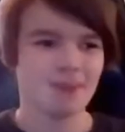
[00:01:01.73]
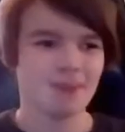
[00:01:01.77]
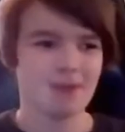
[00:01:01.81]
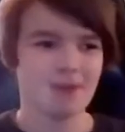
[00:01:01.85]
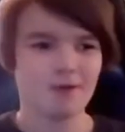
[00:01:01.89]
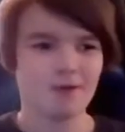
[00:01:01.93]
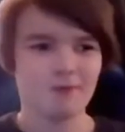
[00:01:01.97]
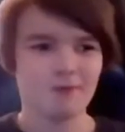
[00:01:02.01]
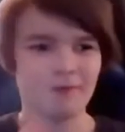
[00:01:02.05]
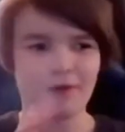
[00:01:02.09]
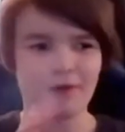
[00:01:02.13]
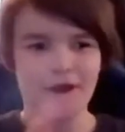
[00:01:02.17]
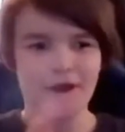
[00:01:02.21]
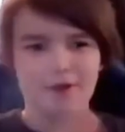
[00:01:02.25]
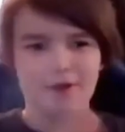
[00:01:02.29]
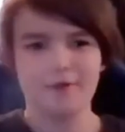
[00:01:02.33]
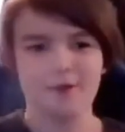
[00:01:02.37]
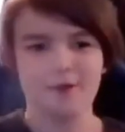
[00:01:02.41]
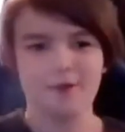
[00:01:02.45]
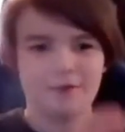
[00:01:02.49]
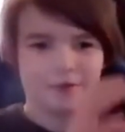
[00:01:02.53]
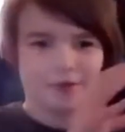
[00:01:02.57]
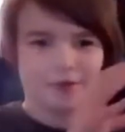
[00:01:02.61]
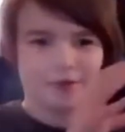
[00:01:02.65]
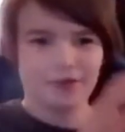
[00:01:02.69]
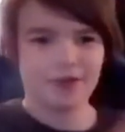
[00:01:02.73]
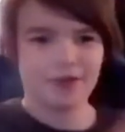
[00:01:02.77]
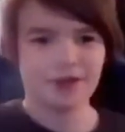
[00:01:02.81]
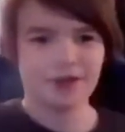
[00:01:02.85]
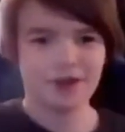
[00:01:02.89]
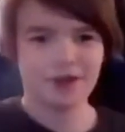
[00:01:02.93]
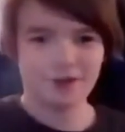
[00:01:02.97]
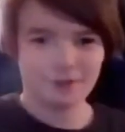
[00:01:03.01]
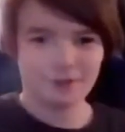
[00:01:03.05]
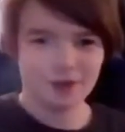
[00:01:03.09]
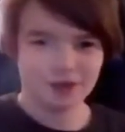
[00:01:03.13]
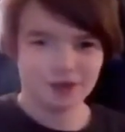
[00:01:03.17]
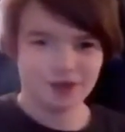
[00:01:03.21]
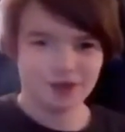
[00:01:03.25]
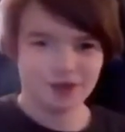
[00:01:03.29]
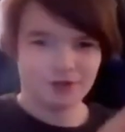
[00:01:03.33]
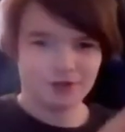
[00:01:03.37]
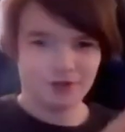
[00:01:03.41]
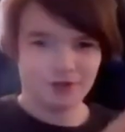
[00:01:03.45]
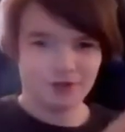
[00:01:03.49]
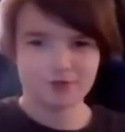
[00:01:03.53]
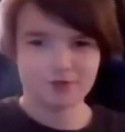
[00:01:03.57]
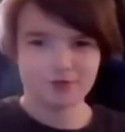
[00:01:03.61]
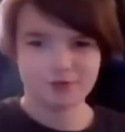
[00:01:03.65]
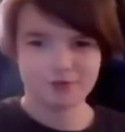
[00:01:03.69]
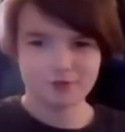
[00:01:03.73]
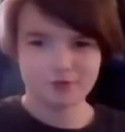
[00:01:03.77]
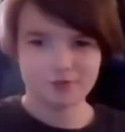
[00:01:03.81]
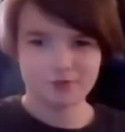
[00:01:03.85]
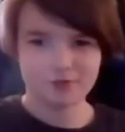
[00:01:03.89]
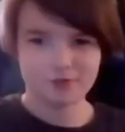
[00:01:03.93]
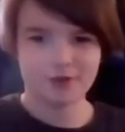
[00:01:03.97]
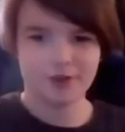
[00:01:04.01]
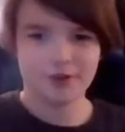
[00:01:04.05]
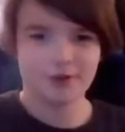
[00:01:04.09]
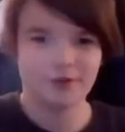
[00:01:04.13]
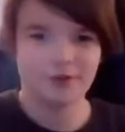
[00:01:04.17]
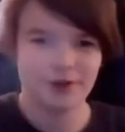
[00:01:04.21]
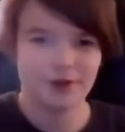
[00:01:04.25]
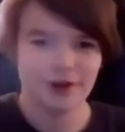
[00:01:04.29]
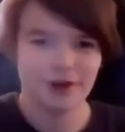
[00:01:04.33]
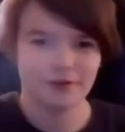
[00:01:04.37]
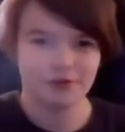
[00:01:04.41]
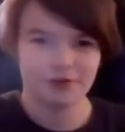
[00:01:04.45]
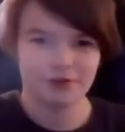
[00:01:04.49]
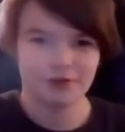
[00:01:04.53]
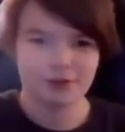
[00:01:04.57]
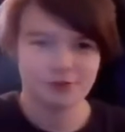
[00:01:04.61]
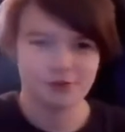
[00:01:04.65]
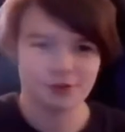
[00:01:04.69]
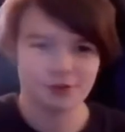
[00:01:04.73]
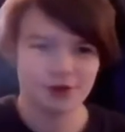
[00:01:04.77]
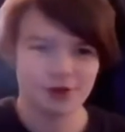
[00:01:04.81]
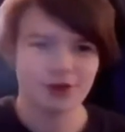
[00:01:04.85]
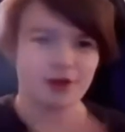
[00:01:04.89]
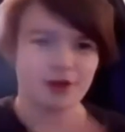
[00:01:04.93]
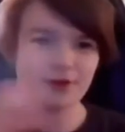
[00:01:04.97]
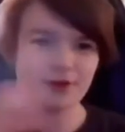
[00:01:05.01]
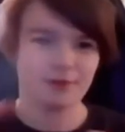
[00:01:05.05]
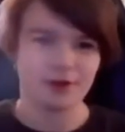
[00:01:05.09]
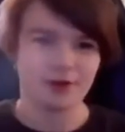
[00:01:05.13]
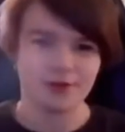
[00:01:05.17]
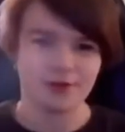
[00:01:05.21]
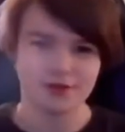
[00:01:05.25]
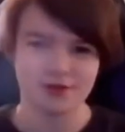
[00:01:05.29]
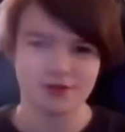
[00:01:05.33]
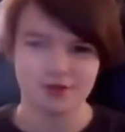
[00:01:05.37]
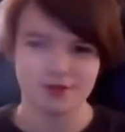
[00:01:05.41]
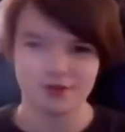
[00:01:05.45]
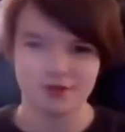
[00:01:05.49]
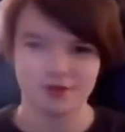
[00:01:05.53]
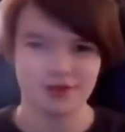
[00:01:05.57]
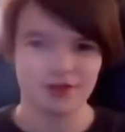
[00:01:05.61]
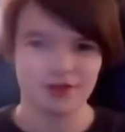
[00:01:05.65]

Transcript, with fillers: I don't have to get on a bus to go to school, and I don't have to get on a bus to like go